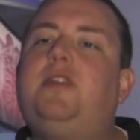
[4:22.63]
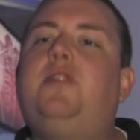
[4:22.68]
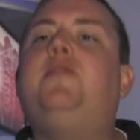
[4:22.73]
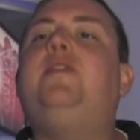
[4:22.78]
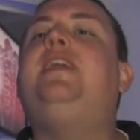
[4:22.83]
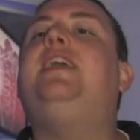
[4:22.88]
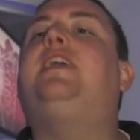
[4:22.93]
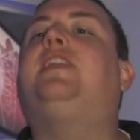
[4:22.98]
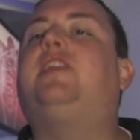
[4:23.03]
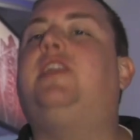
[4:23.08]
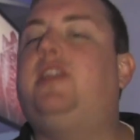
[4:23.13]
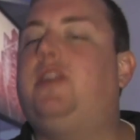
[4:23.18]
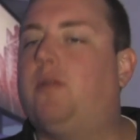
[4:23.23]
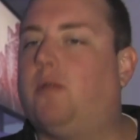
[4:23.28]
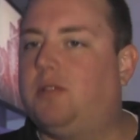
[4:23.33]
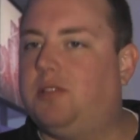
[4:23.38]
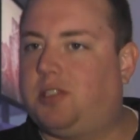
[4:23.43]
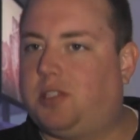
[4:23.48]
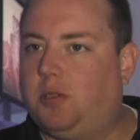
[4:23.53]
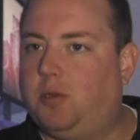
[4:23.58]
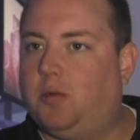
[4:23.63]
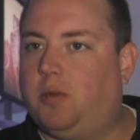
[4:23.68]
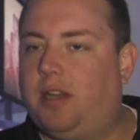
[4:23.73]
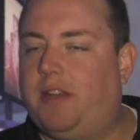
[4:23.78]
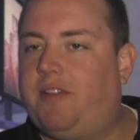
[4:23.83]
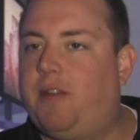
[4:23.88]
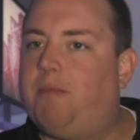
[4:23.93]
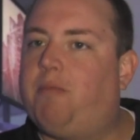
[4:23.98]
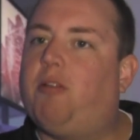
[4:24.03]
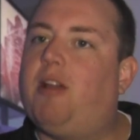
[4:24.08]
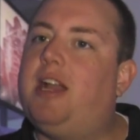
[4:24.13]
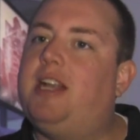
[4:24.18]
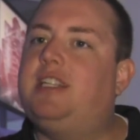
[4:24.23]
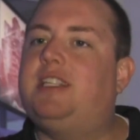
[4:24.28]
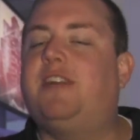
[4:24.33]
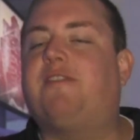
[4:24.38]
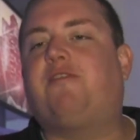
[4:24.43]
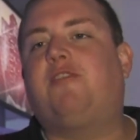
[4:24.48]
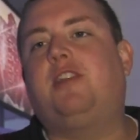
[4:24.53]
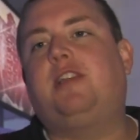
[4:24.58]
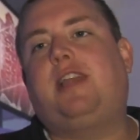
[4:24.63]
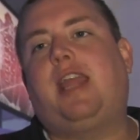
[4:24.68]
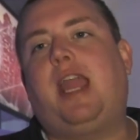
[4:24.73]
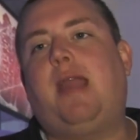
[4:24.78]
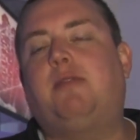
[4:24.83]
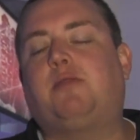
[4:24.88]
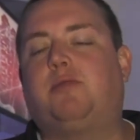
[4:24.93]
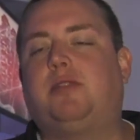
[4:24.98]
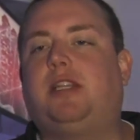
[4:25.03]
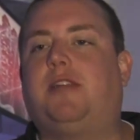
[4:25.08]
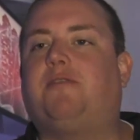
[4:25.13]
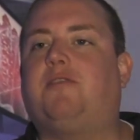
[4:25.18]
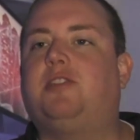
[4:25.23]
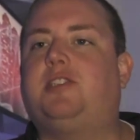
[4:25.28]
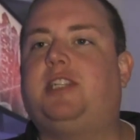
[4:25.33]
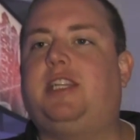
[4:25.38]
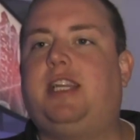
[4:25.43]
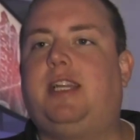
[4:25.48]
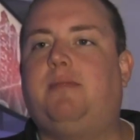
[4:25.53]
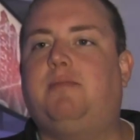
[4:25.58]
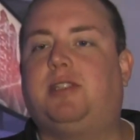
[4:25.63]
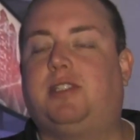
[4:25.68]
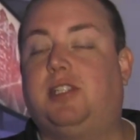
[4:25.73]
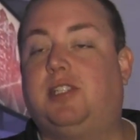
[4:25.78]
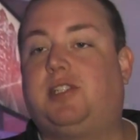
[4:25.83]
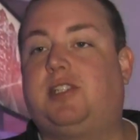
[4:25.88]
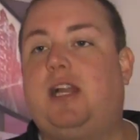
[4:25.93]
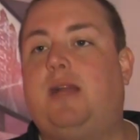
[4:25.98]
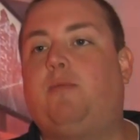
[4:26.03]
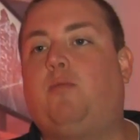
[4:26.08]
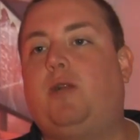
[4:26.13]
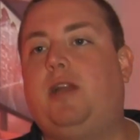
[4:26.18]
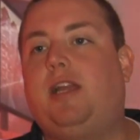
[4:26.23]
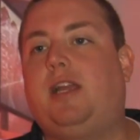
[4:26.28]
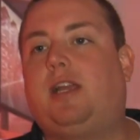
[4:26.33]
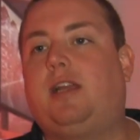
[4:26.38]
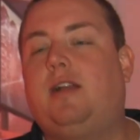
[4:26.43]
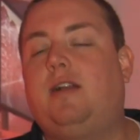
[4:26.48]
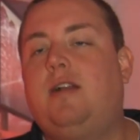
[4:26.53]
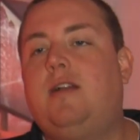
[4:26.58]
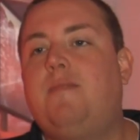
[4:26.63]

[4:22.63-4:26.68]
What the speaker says: unique to your school. And if you play different games with different teams in the same week,